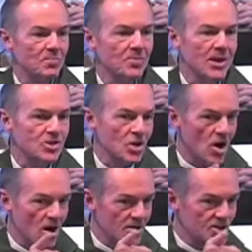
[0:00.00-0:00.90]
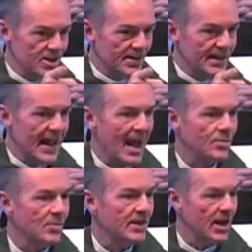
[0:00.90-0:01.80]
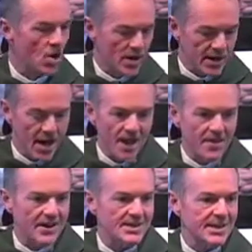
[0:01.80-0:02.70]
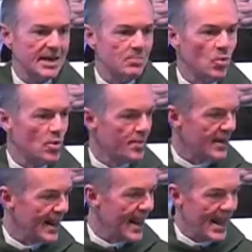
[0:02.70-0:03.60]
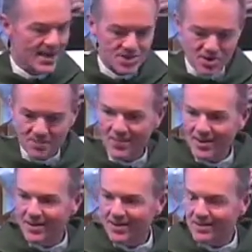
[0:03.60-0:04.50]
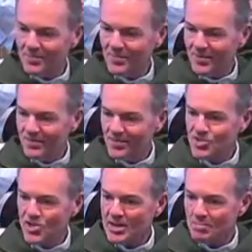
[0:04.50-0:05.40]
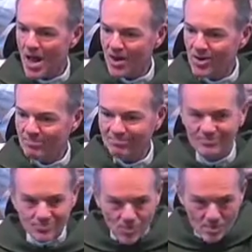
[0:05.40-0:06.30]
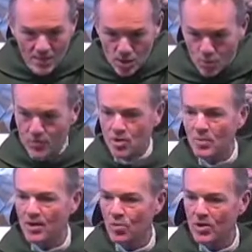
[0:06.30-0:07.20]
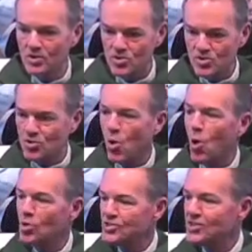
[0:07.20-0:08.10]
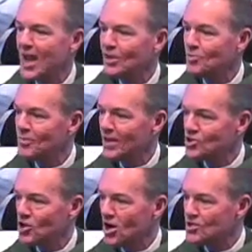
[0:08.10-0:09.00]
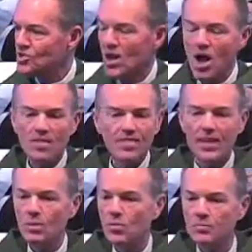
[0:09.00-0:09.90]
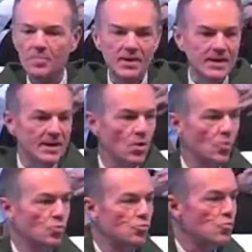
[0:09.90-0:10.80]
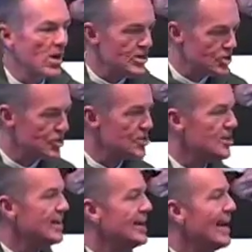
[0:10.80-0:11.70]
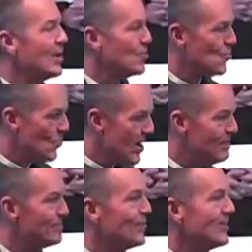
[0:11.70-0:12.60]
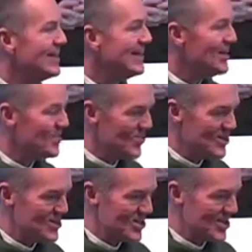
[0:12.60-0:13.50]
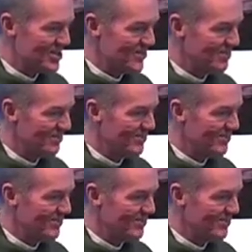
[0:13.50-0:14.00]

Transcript: pledge cards in the gathering area on that table that has the site model right back over there by the windows. There's a whole stack of pledge cards. They would be graciously and gratefully received.